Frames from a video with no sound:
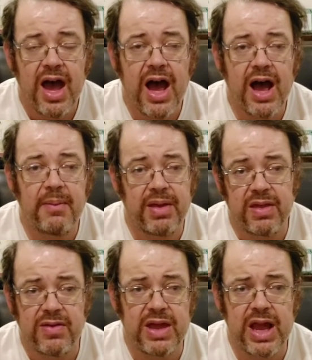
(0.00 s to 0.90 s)
Um,
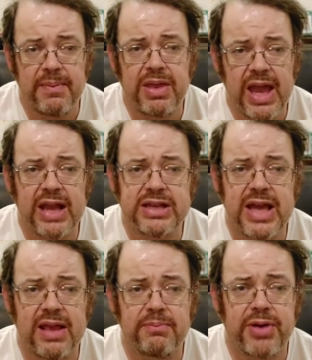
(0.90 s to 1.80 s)
and the, I mean, they
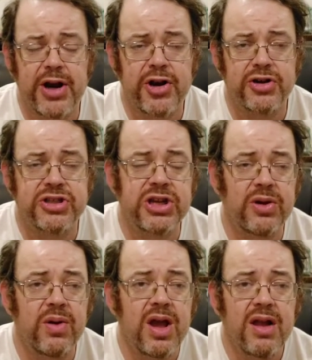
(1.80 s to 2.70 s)
hinted that in Predator
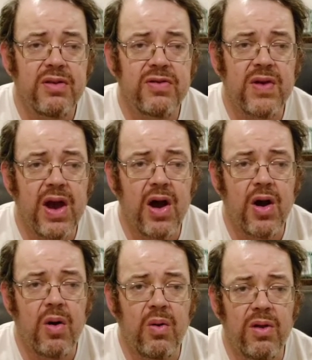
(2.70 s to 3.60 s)
2.
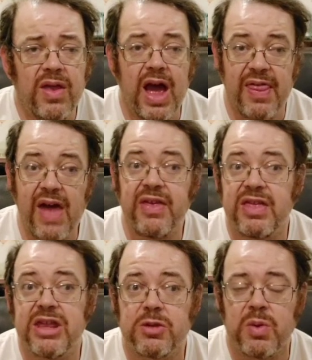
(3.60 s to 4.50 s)
So I
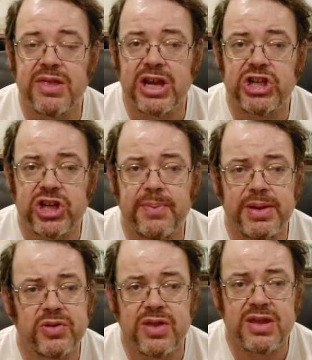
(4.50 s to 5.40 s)
think this is what they should have
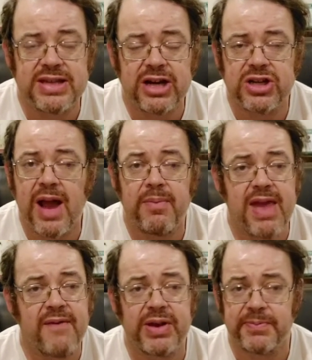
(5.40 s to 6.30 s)
been doing this entire time
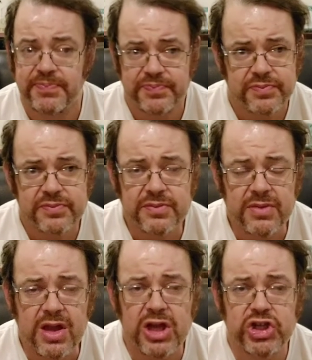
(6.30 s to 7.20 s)
is having
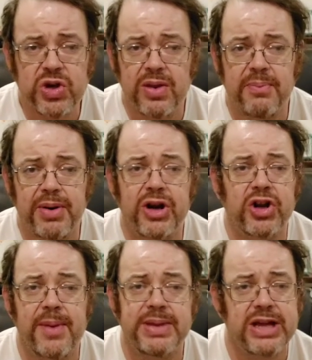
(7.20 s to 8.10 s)
showing the
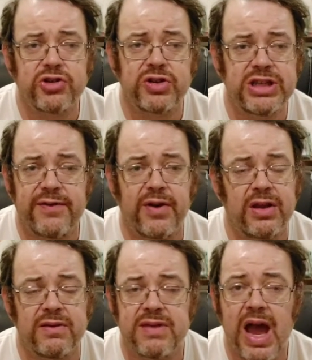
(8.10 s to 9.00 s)
predator coming back during
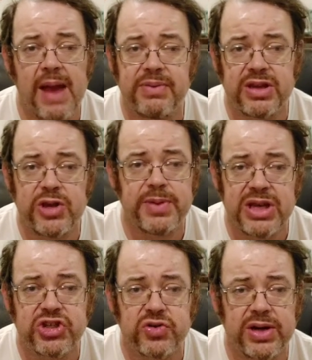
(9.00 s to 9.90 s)
different times in
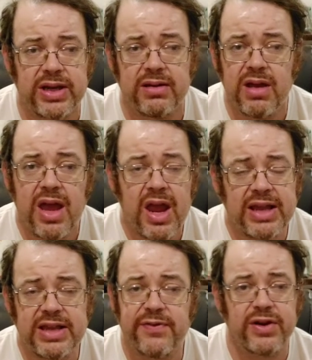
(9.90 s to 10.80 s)
human history
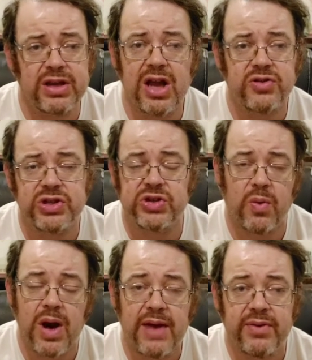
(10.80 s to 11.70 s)
in different countries
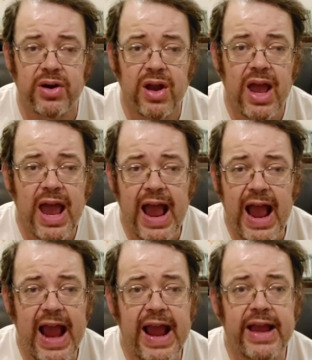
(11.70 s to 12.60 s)
or wherever
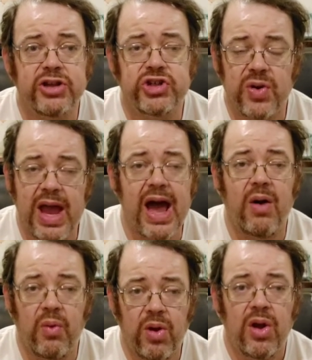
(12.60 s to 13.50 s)
and showing
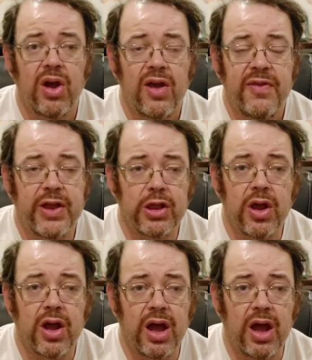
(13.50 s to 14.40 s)
how the
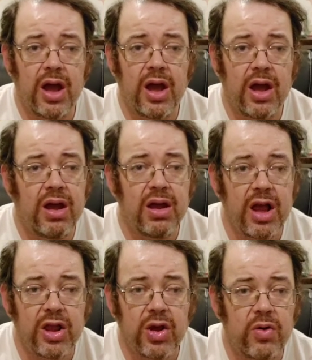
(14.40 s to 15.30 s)
uh,
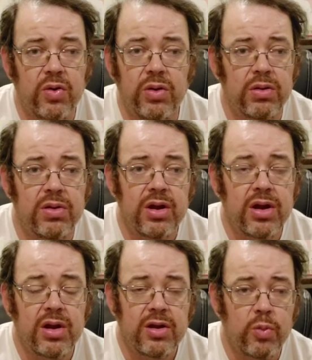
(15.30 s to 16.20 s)
a local
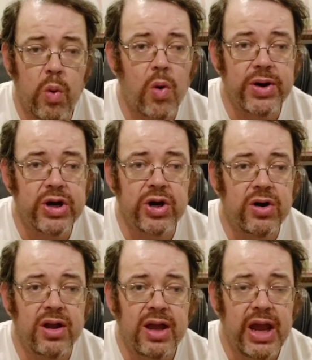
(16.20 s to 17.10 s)

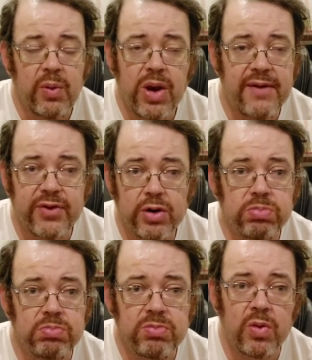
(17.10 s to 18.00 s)
warrior in
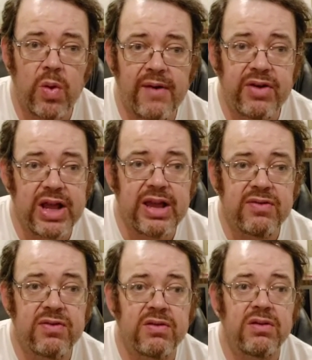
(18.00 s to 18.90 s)
whatever wherever it
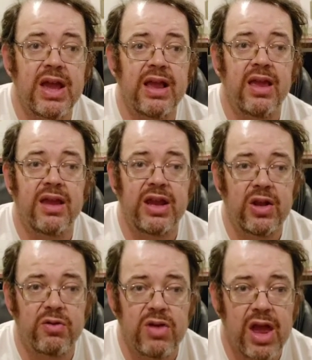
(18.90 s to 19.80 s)
is
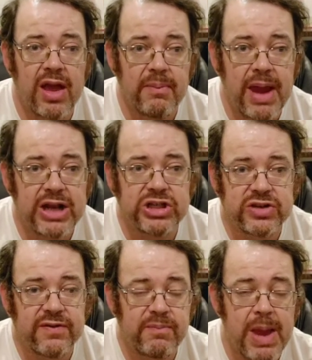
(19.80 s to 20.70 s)
you know
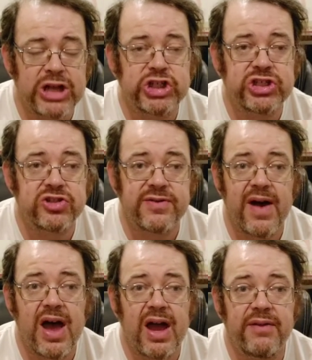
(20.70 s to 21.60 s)
manages manages to
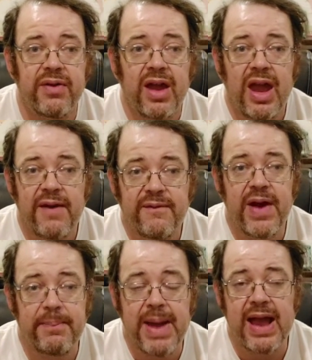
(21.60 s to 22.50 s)
survive
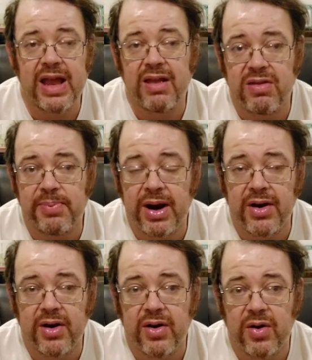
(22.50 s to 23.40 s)
fight back against the
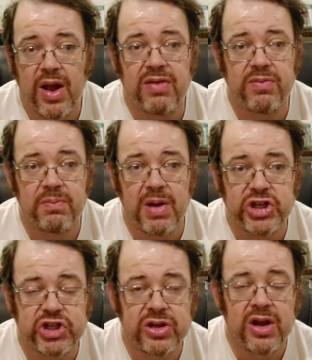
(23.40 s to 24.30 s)
predator who has
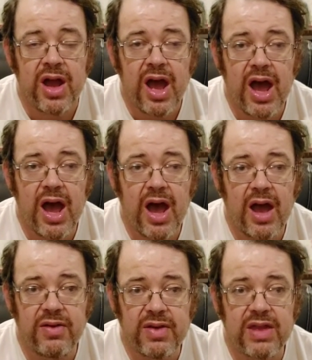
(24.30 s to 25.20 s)
much
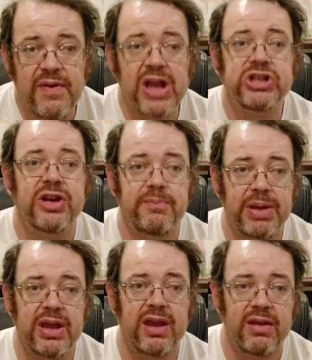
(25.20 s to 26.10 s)
uh, he's got the advantage of
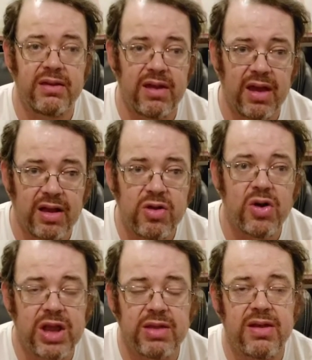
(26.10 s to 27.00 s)
being uh,
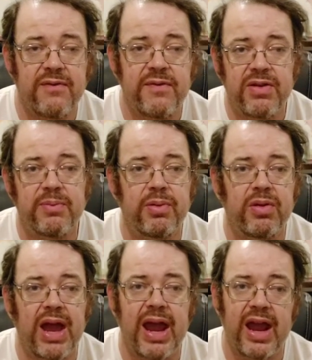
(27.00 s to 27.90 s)
cloaking itself
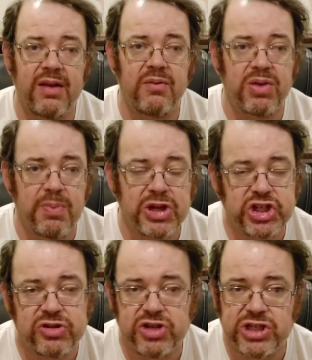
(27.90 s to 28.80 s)
invisible and with
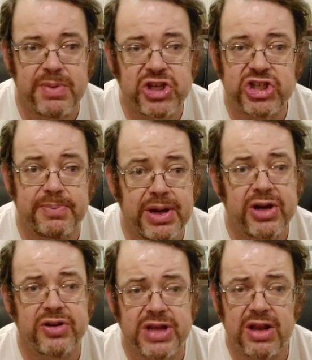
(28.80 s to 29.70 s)
much just much
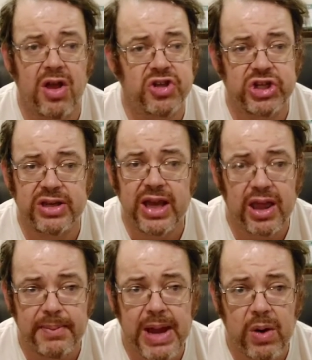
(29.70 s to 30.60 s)
superior technology and killing